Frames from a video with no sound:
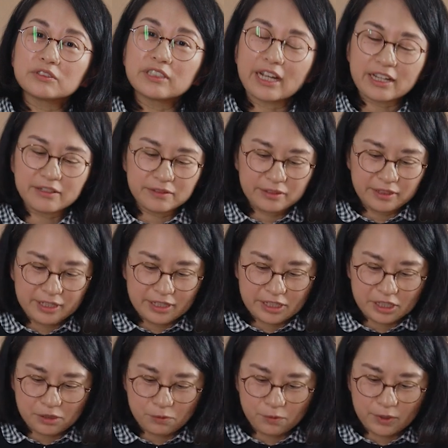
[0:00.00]
like
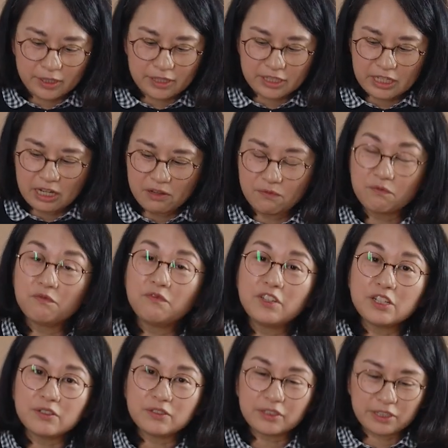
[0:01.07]
this was
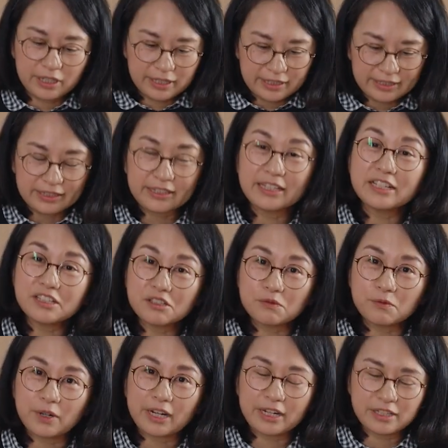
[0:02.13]
viewed this
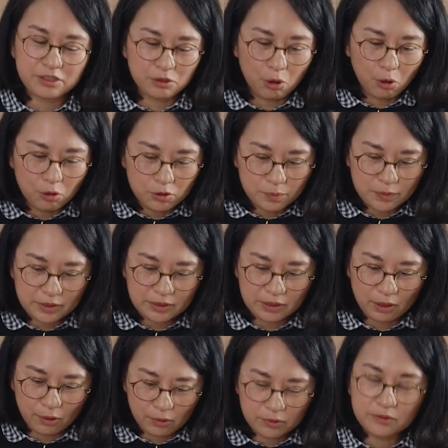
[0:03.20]
way, so
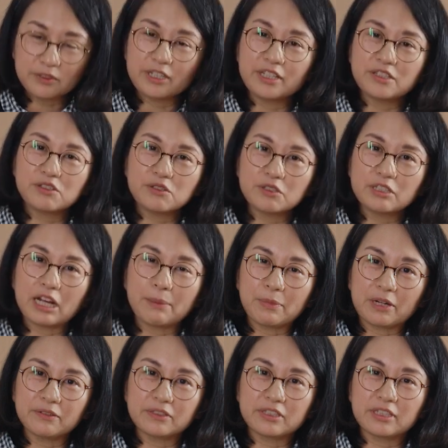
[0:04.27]
opened only to
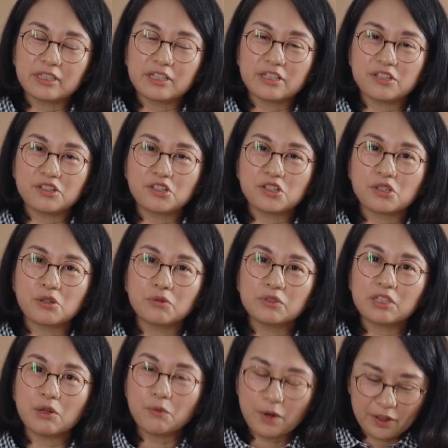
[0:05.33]
about the
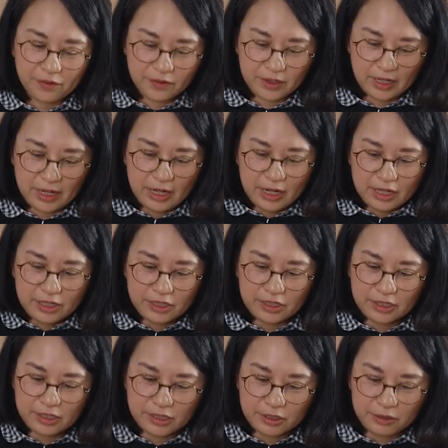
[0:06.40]
shoulder width.
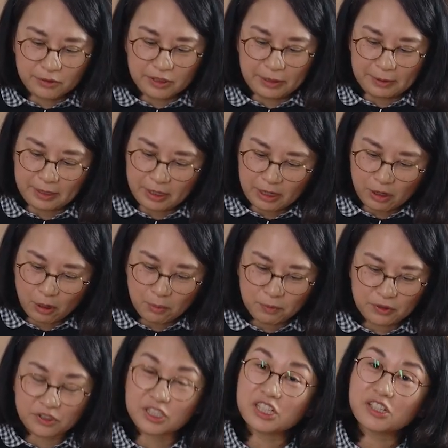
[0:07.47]
So the
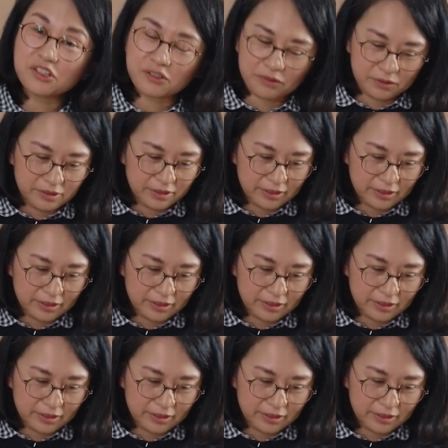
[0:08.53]
composition,